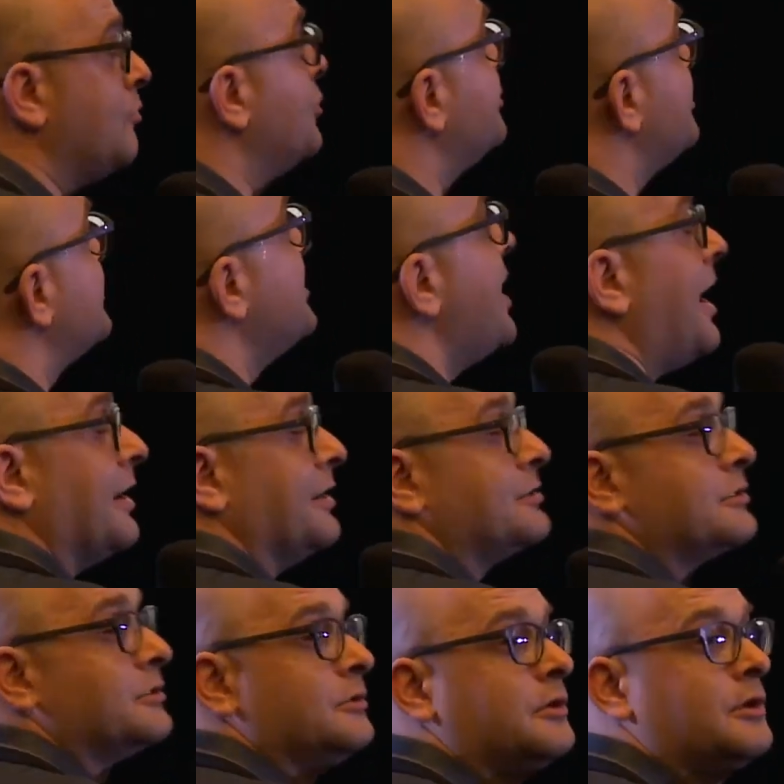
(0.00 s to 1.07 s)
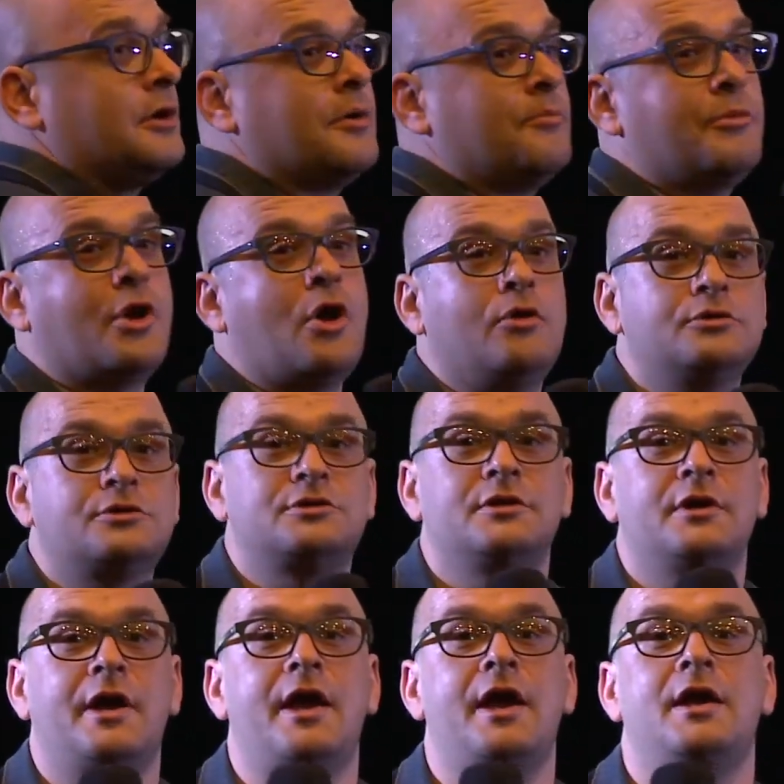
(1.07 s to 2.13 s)
which is nice
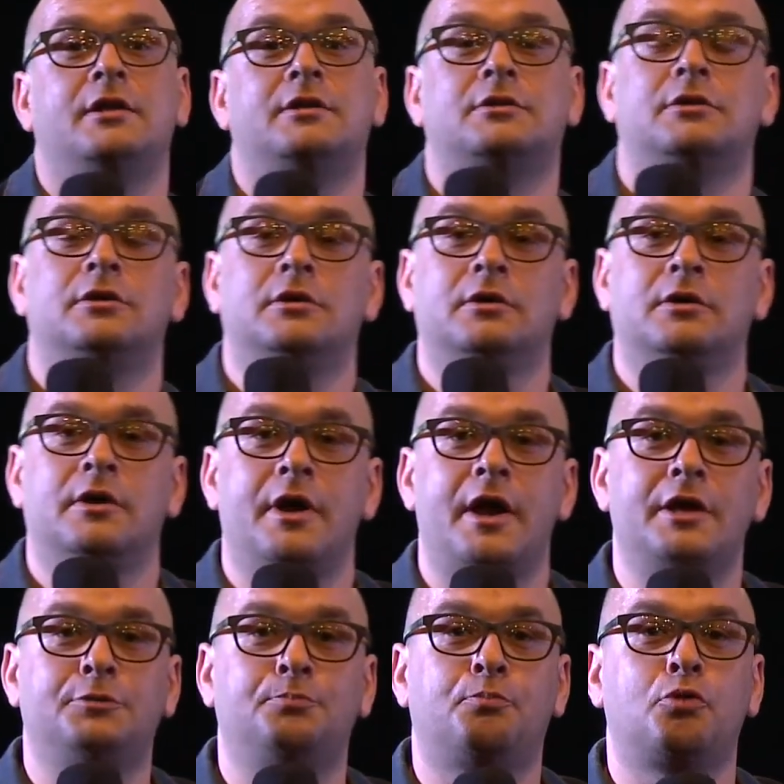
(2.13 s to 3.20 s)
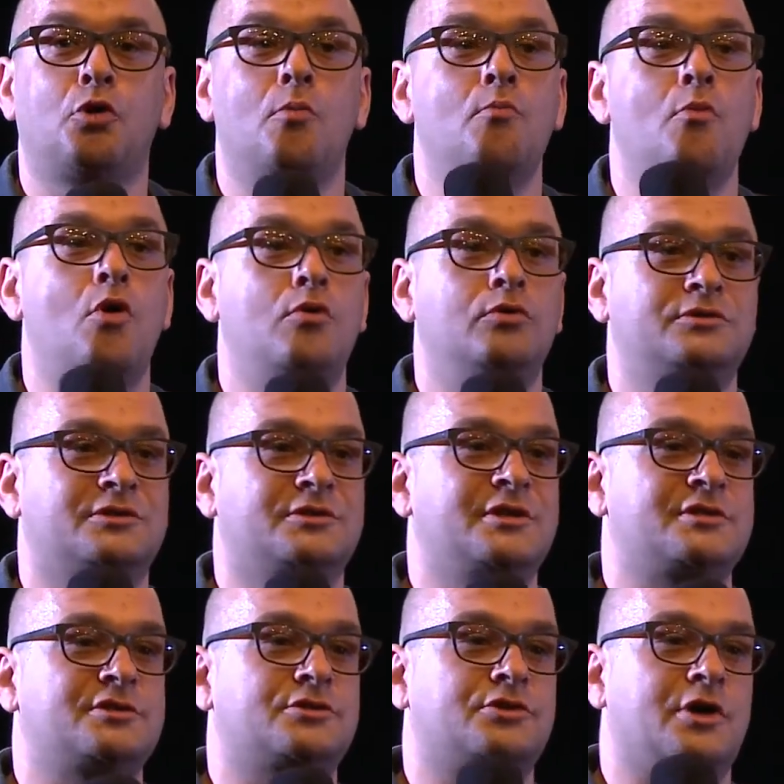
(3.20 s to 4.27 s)
because it promotes
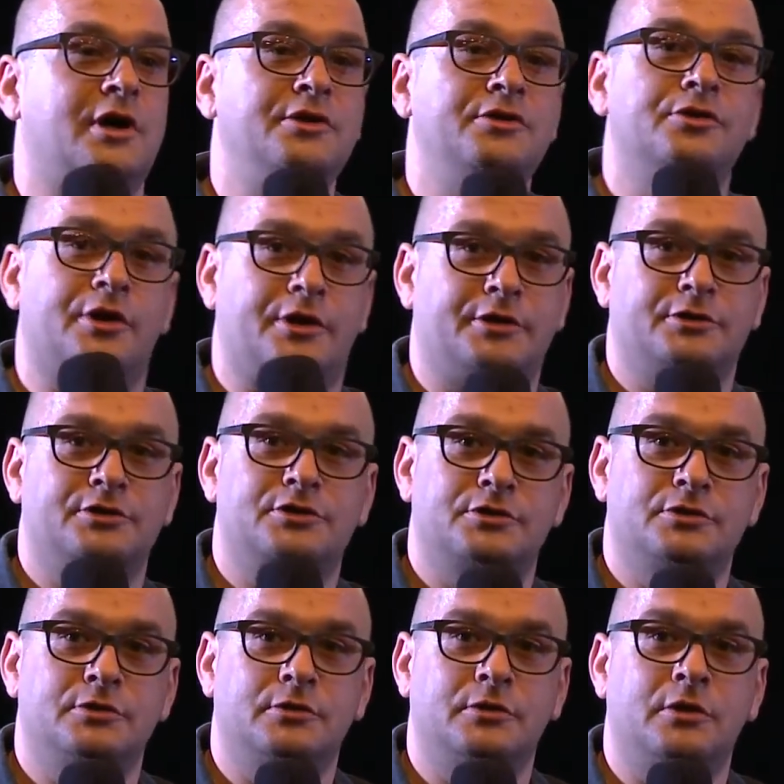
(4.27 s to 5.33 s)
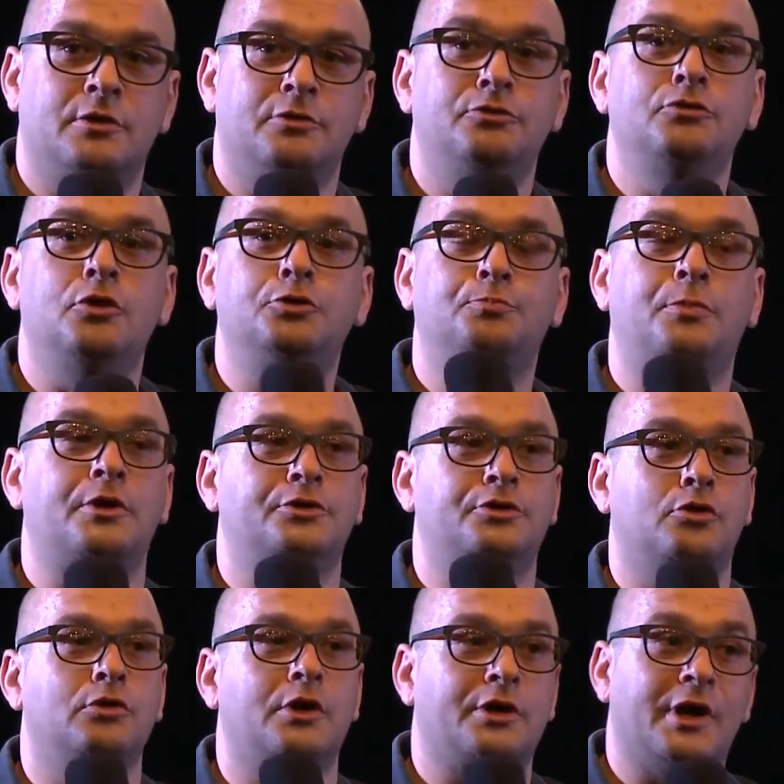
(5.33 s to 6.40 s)
the standards, not
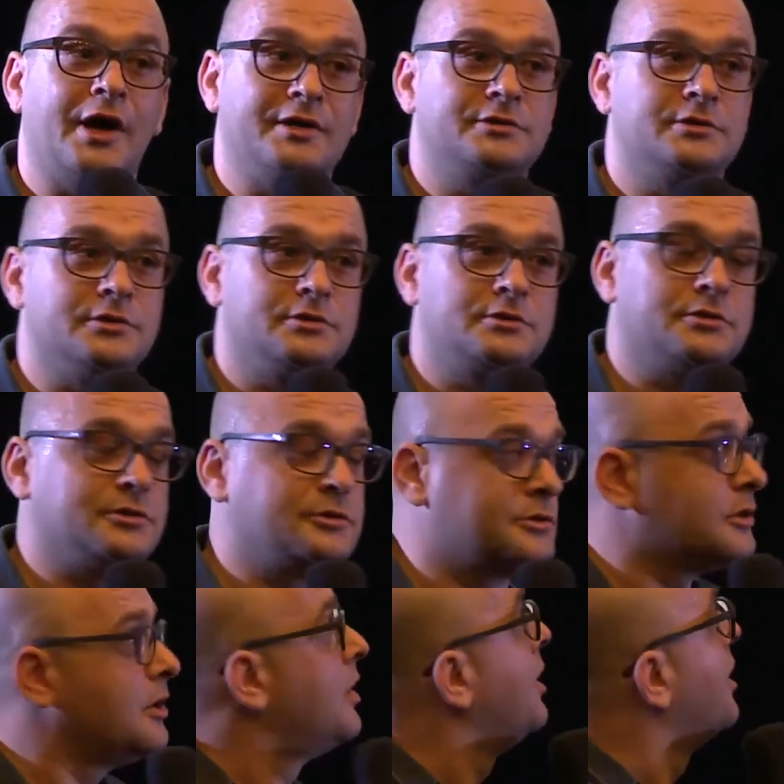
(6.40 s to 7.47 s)
particular licenses.